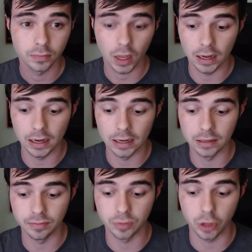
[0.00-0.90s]

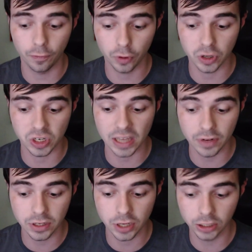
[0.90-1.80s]
Good for
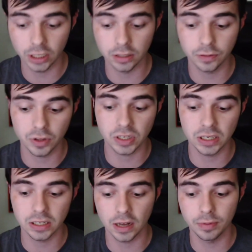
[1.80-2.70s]
7 touchdowns for the
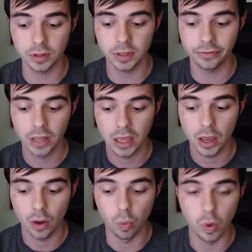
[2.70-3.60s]
season, I believe,
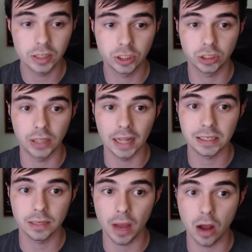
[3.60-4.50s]
which
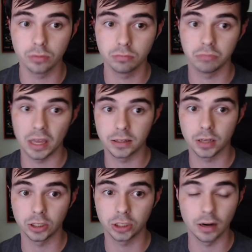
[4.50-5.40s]
that's about a
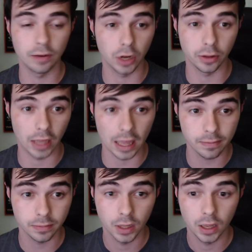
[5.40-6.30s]
touchdown every other
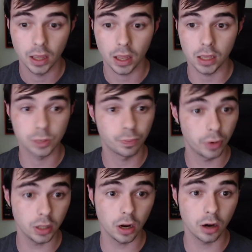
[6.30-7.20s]
game. It's
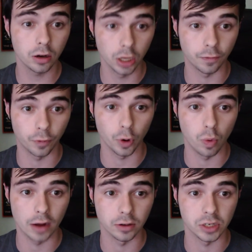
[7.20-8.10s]
pretty darn good for a
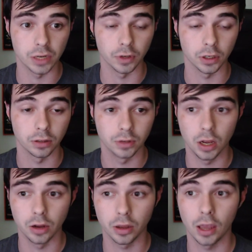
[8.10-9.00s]
wide receiver,
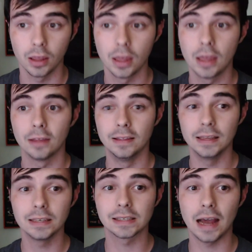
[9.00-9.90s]
okay?
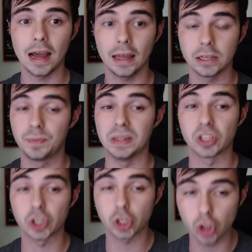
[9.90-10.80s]
This guy has been
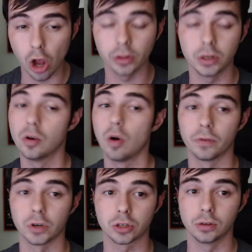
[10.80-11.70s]
solid in all of
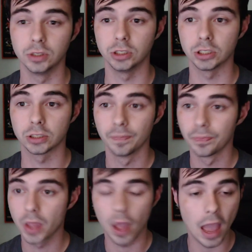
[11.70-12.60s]
our scrimmages.
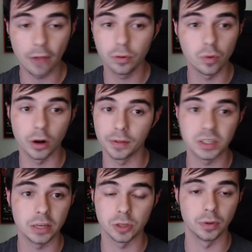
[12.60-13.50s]
Everyone on the
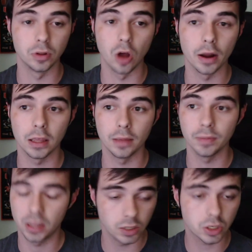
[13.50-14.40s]
team has been lauding him.
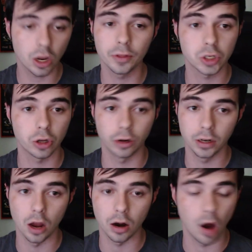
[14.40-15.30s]
He's got the starting
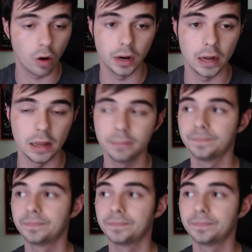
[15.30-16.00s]
nod already.